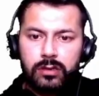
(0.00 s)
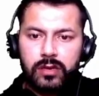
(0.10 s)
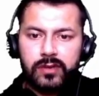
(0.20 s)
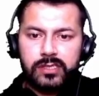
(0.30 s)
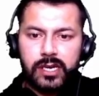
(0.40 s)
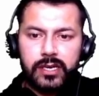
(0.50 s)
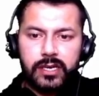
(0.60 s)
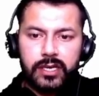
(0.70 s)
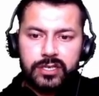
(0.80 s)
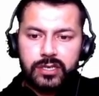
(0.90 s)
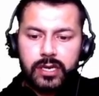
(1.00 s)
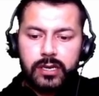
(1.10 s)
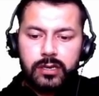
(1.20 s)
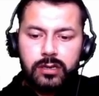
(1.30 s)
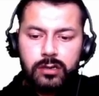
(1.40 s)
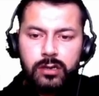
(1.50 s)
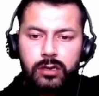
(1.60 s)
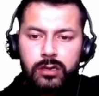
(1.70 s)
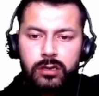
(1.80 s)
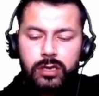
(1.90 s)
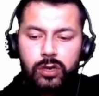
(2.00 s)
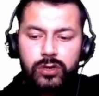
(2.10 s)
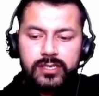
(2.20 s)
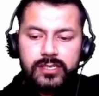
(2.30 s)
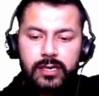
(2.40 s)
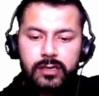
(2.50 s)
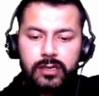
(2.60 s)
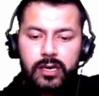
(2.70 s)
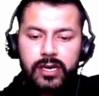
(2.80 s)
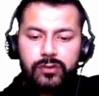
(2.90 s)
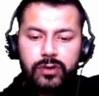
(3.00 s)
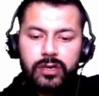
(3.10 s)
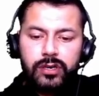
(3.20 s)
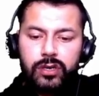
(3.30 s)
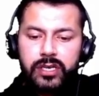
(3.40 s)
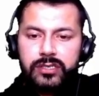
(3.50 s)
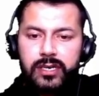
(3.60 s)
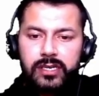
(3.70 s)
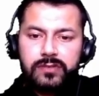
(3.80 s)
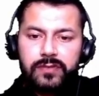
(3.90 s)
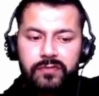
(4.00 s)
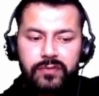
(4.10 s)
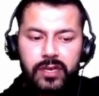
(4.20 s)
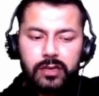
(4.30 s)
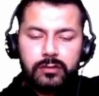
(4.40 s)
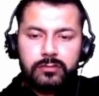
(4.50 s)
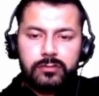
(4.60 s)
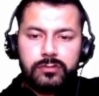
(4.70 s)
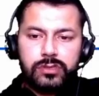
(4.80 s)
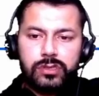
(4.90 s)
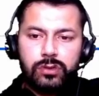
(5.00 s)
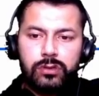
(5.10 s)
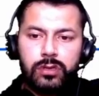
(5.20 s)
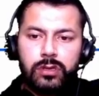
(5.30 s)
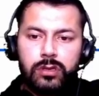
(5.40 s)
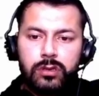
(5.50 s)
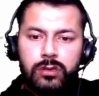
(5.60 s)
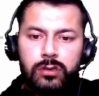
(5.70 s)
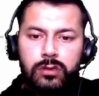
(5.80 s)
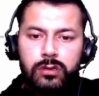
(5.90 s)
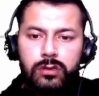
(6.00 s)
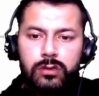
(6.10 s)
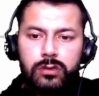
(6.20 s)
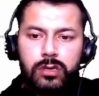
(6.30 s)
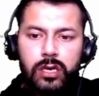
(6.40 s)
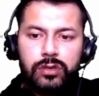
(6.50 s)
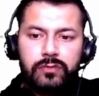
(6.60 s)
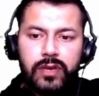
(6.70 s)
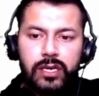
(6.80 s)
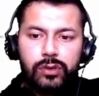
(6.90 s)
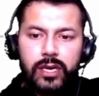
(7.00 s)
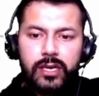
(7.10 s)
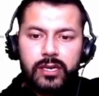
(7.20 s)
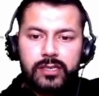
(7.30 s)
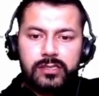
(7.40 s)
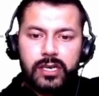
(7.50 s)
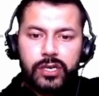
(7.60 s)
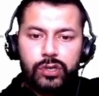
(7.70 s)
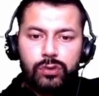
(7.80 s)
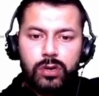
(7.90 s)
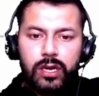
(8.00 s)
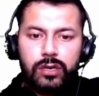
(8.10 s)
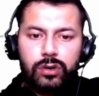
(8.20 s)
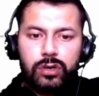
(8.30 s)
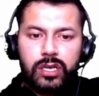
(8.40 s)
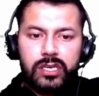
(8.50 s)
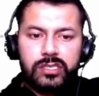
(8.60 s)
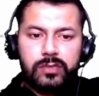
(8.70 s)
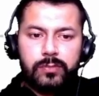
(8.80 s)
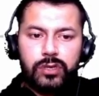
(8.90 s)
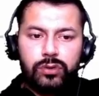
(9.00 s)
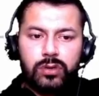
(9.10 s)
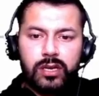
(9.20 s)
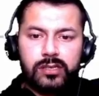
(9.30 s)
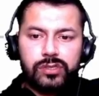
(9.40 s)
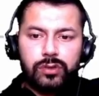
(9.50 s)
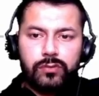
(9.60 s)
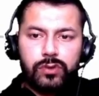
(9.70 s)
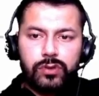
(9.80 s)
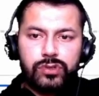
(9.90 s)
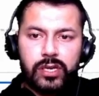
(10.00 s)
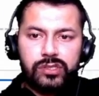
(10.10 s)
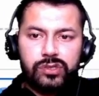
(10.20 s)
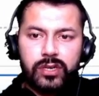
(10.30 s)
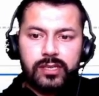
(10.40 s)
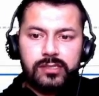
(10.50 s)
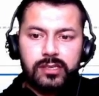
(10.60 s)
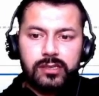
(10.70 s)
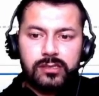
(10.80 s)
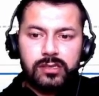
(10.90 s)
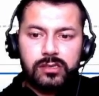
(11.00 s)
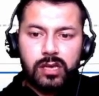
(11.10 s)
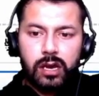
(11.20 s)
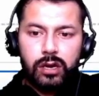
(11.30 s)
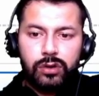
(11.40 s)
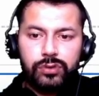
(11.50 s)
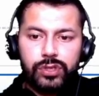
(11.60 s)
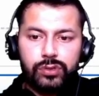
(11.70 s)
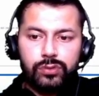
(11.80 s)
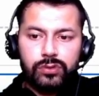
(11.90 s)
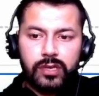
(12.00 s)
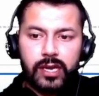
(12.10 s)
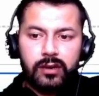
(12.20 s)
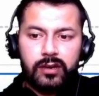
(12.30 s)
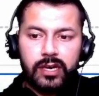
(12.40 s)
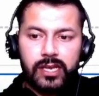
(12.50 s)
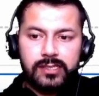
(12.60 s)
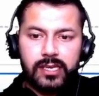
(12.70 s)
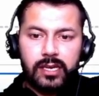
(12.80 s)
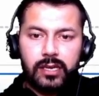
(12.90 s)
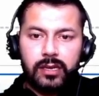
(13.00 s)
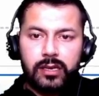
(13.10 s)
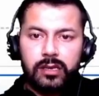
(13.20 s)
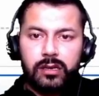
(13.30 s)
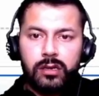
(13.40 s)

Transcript: there was the indentation error. Now let's try to enter your age, that is 15. So now the value error is that you are not eligible to cast your vote. So as you can see, this is how you can raise an error